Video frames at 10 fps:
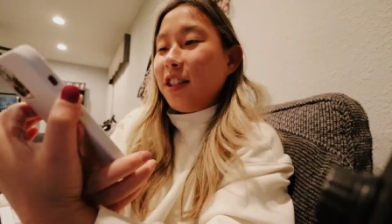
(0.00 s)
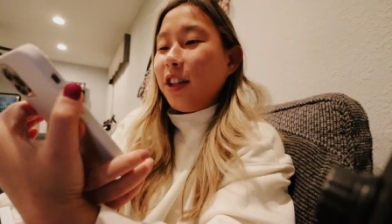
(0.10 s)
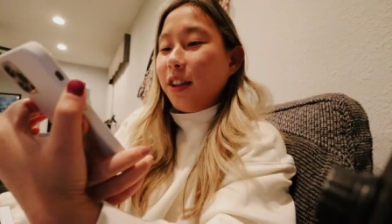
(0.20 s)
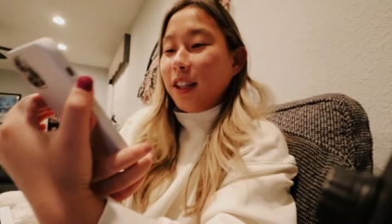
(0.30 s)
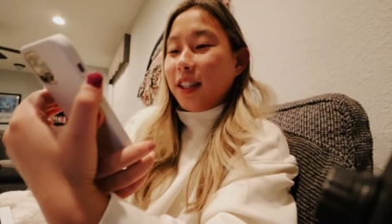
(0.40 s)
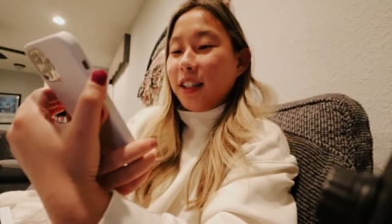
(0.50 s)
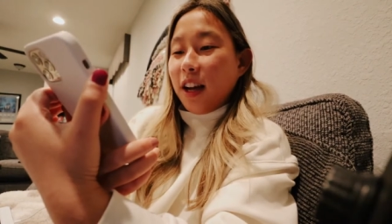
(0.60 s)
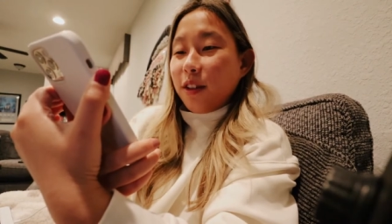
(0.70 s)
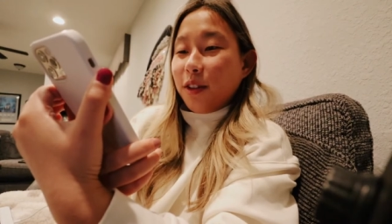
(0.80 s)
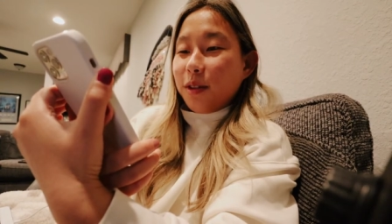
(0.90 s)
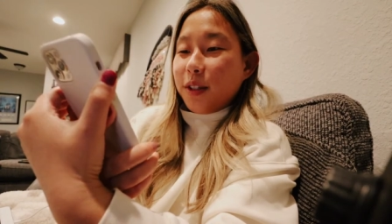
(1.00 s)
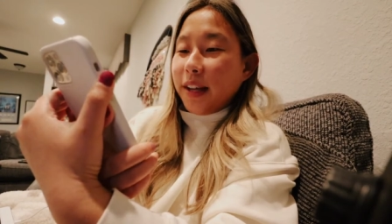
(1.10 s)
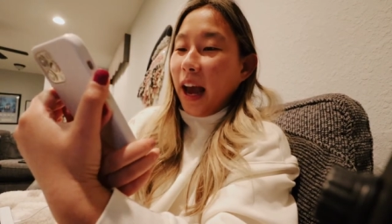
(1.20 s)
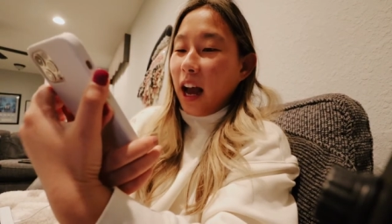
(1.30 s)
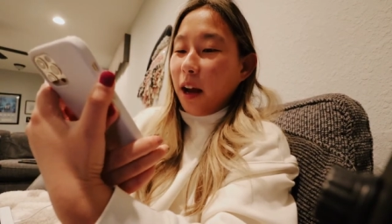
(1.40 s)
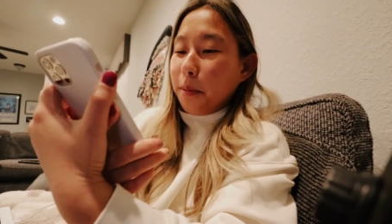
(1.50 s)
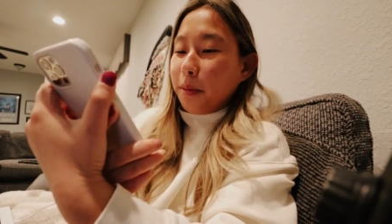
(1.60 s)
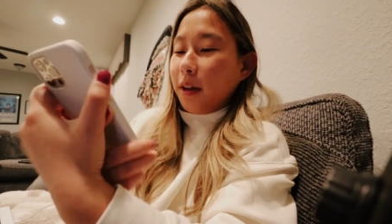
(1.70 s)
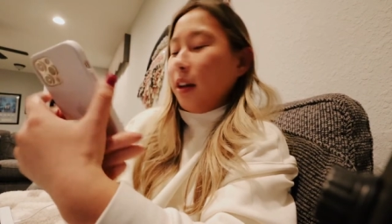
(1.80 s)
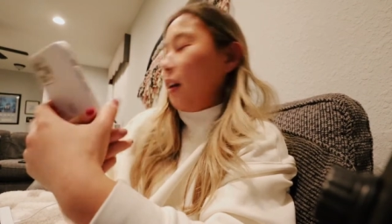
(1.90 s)
So you need to download this app.
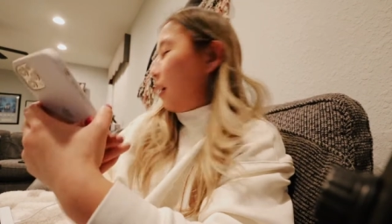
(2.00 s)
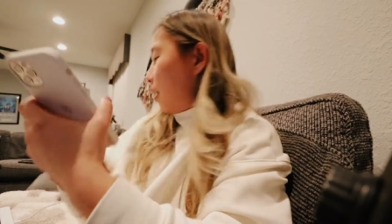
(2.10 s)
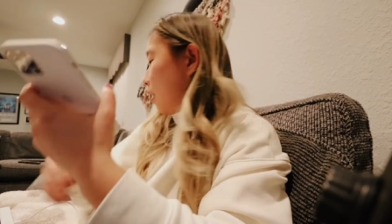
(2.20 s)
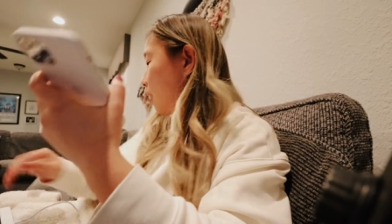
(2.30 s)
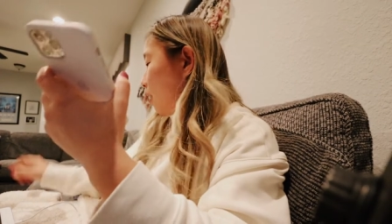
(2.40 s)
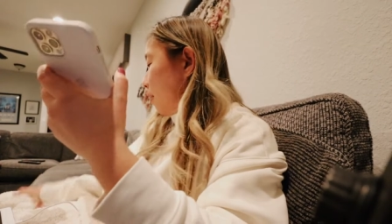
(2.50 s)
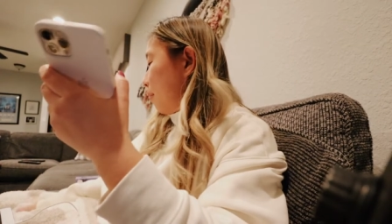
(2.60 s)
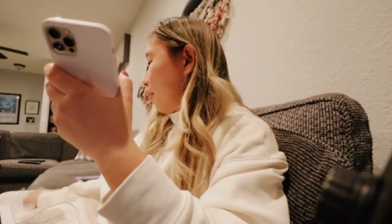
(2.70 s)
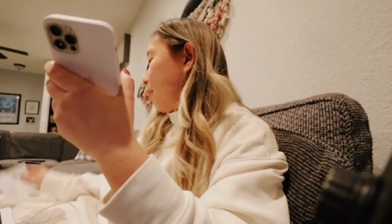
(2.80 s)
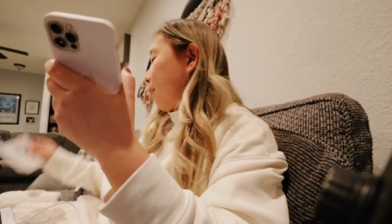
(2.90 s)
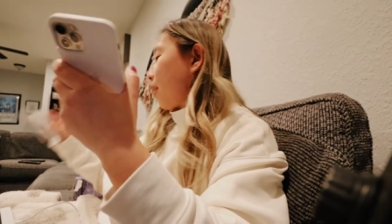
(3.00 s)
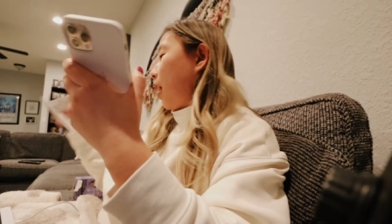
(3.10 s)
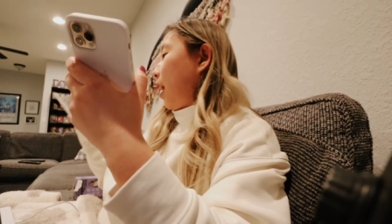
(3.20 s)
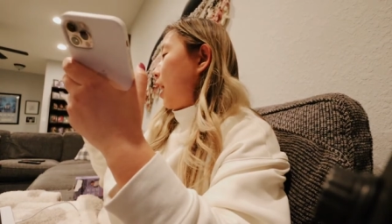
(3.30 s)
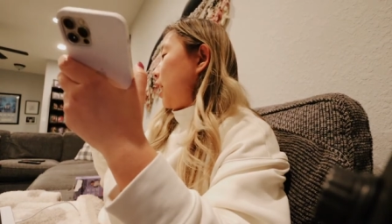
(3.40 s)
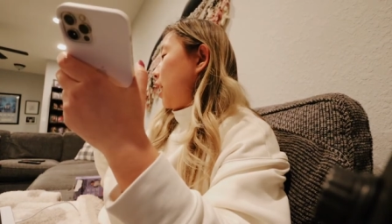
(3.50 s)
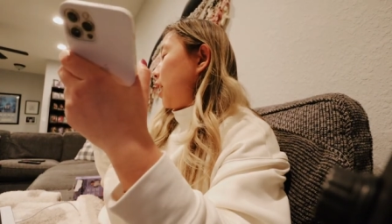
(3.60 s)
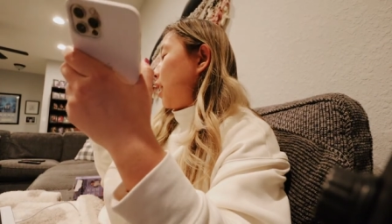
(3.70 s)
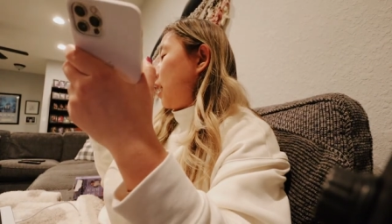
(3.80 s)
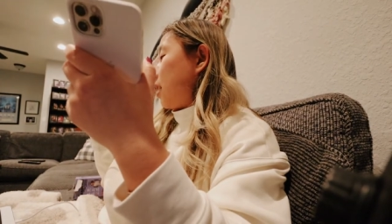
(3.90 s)
Um, it
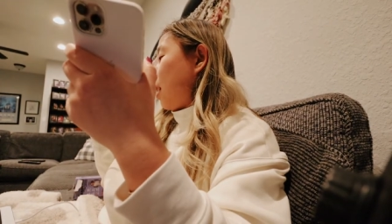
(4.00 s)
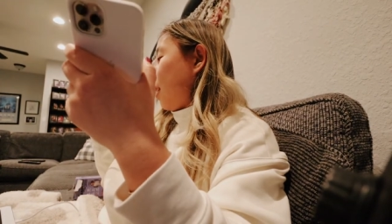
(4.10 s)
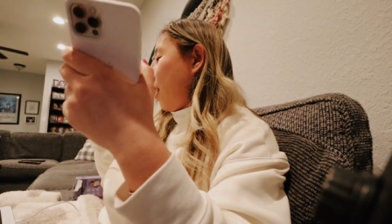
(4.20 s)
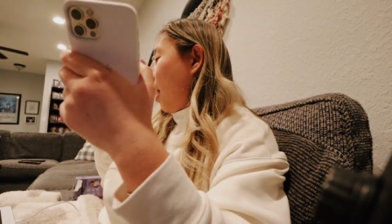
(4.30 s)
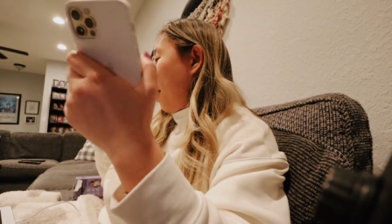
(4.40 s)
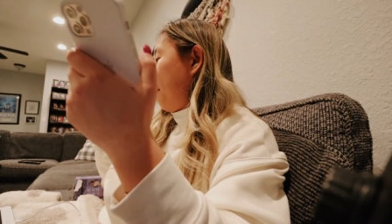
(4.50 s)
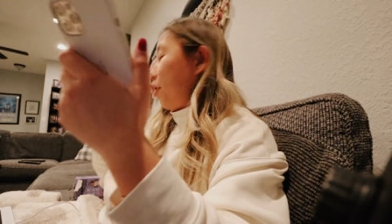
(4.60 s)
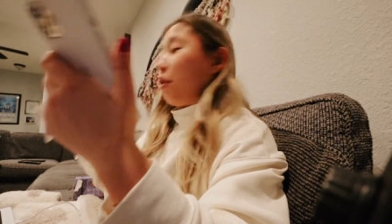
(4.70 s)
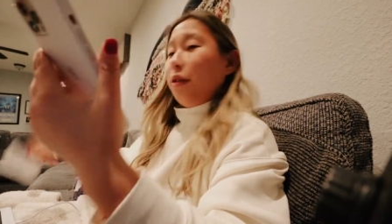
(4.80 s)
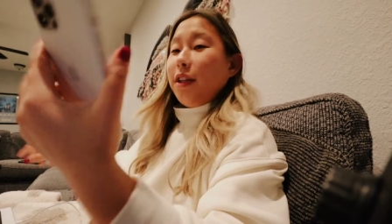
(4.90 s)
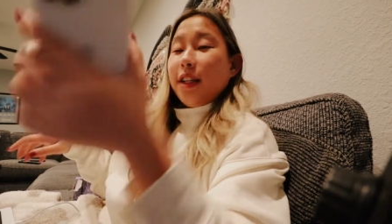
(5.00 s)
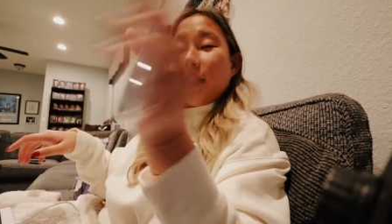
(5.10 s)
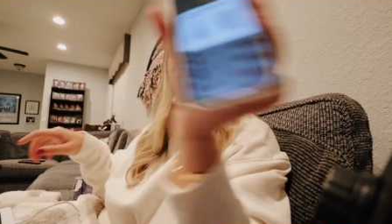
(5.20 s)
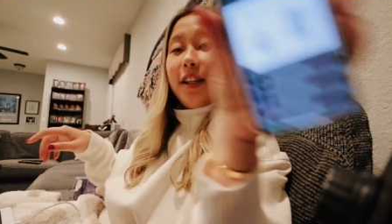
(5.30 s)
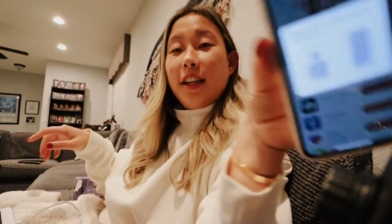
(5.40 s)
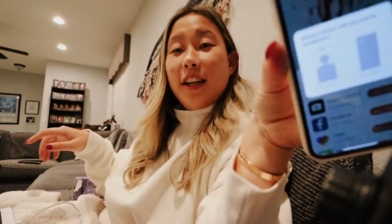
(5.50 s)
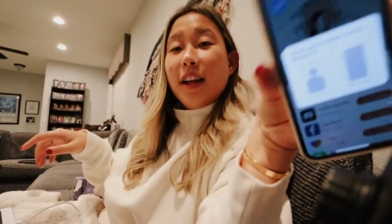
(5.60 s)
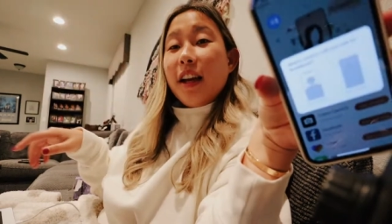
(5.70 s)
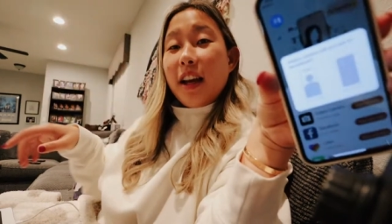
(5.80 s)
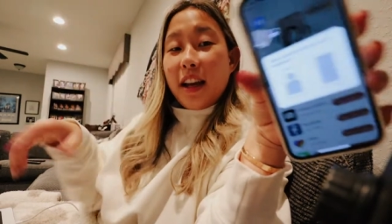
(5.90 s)
is Live 360,
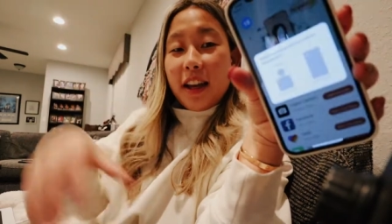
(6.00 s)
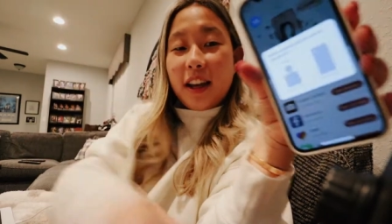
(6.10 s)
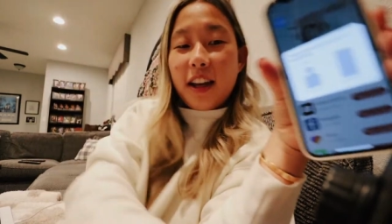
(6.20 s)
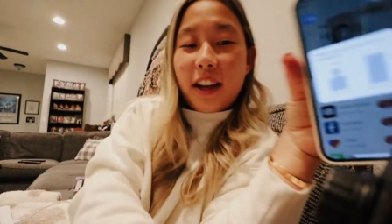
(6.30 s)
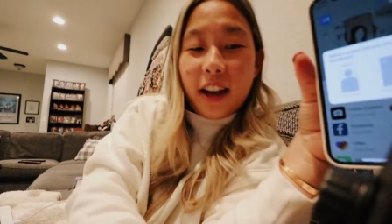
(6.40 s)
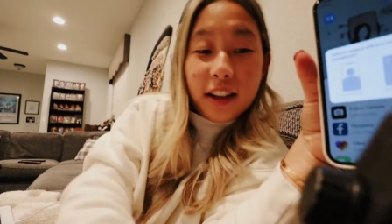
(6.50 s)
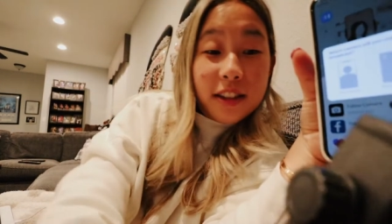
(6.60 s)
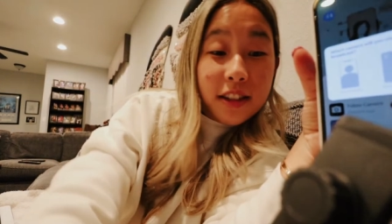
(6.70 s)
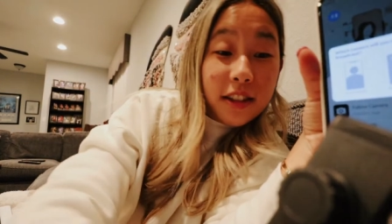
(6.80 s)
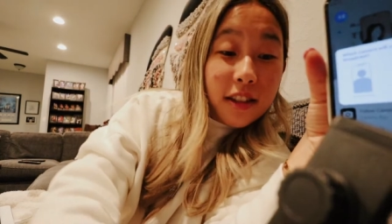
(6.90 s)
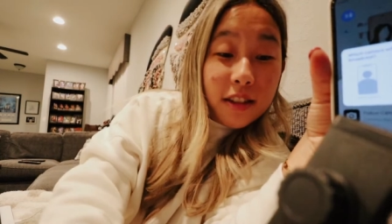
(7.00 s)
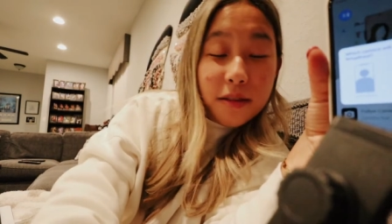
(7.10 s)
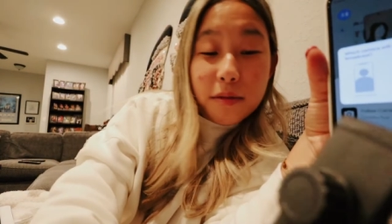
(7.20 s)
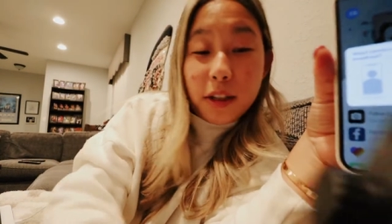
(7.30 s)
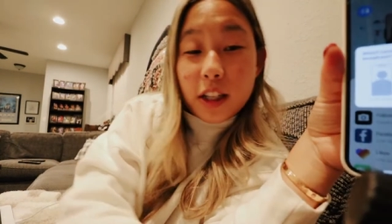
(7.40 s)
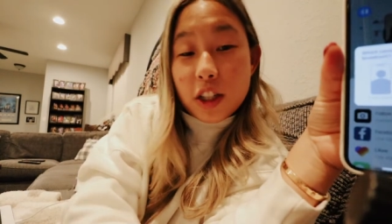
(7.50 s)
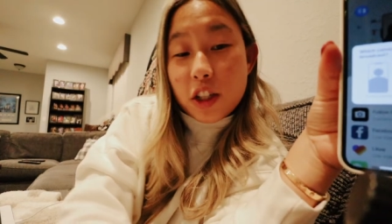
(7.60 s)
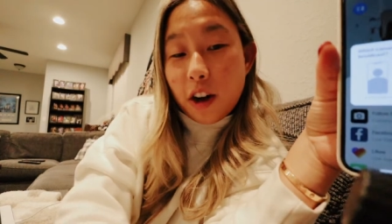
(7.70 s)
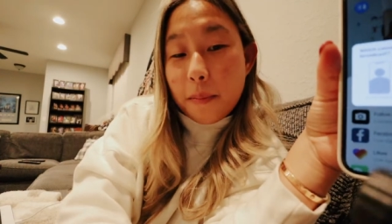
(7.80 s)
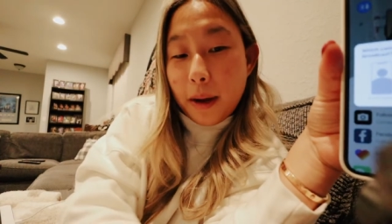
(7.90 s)
and I guess we can
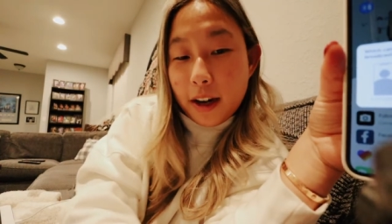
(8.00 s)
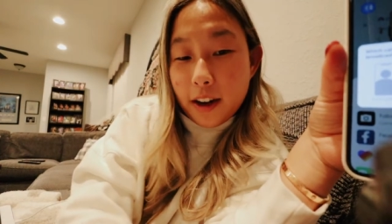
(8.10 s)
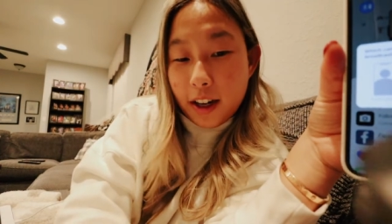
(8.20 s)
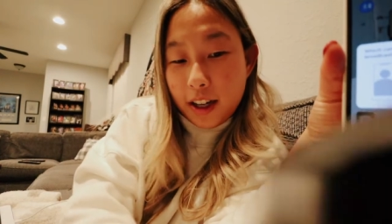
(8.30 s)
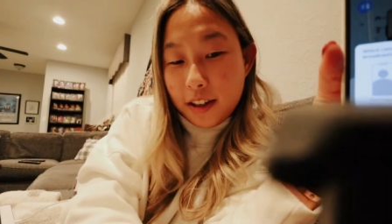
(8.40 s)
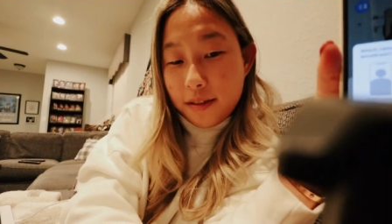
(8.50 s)
start pairing.